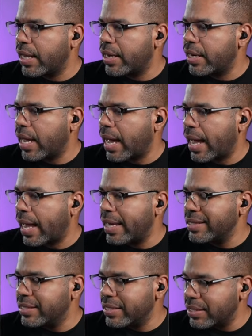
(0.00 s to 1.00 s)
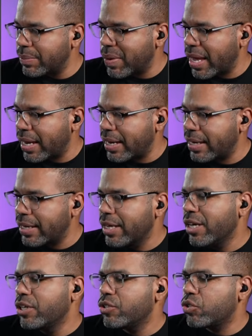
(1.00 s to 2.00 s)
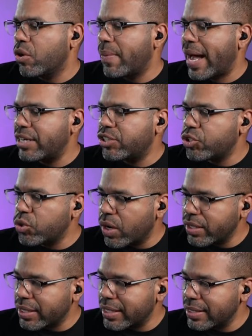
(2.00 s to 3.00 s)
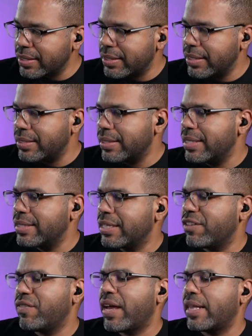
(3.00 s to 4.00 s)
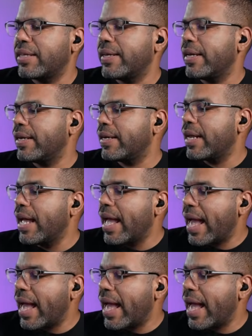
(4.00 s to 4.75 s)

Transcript: I anticipated. So my short thesis is invalidated.